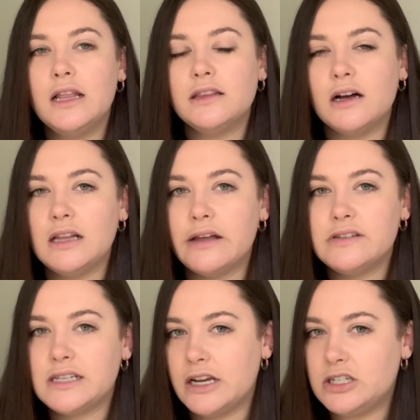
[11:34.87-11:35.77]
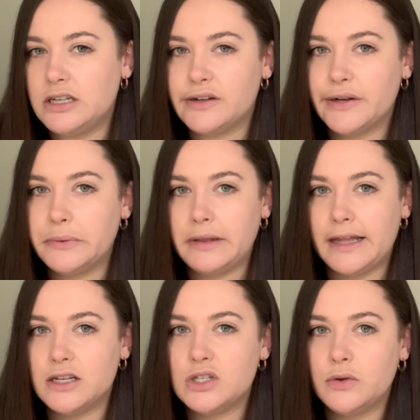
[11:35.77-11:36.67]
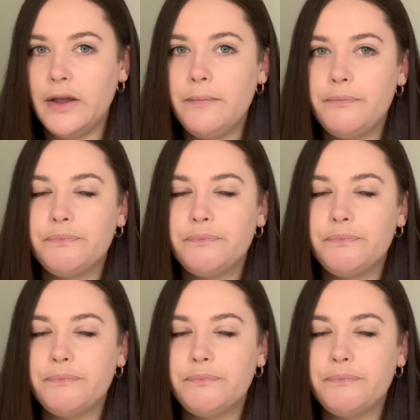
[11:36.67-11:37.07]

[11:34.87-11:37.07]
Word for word: they'll have stationery related to it.